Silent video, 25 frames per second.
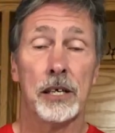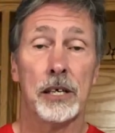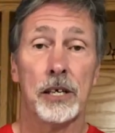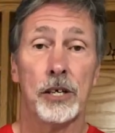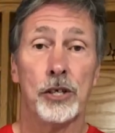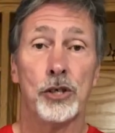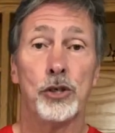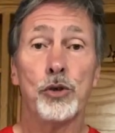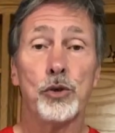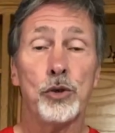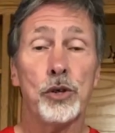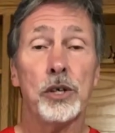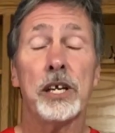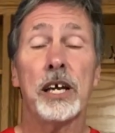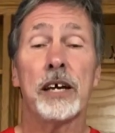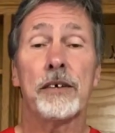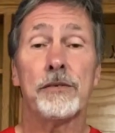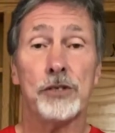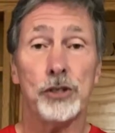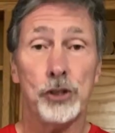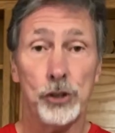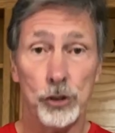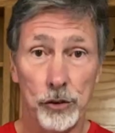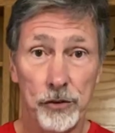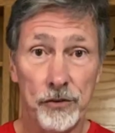You could have
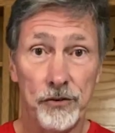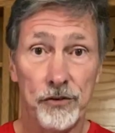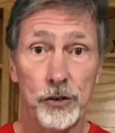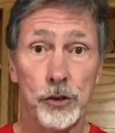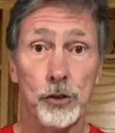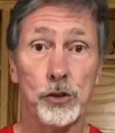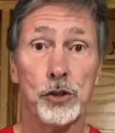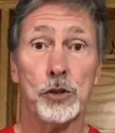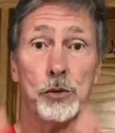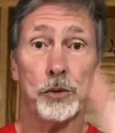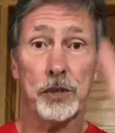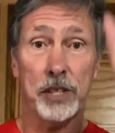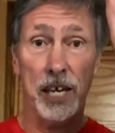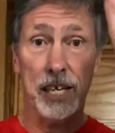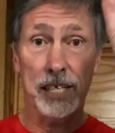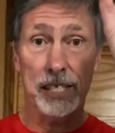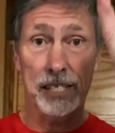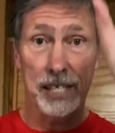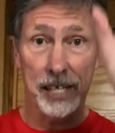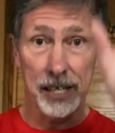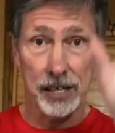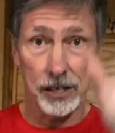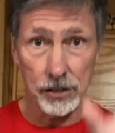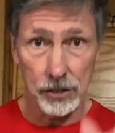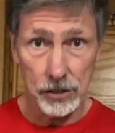two foods with
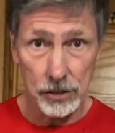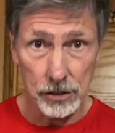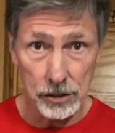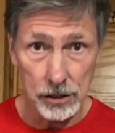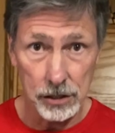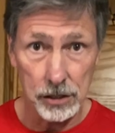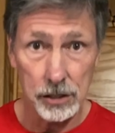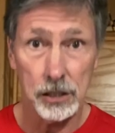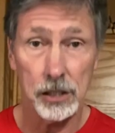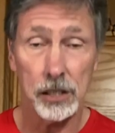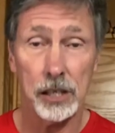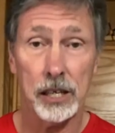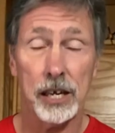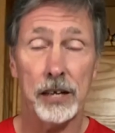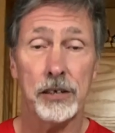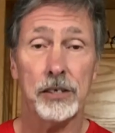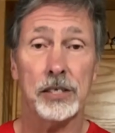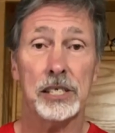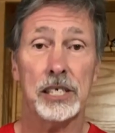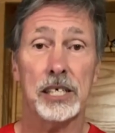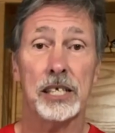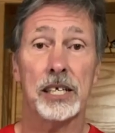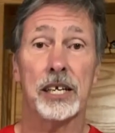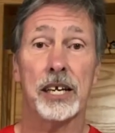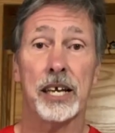identical
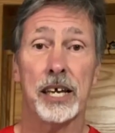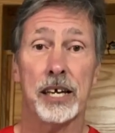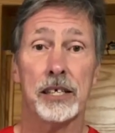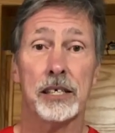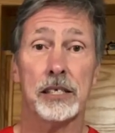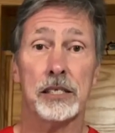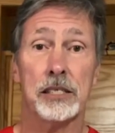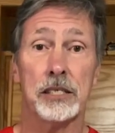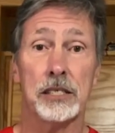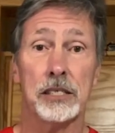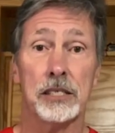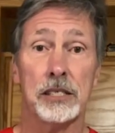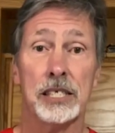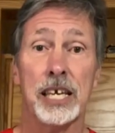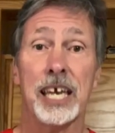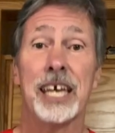guaranteed analysis,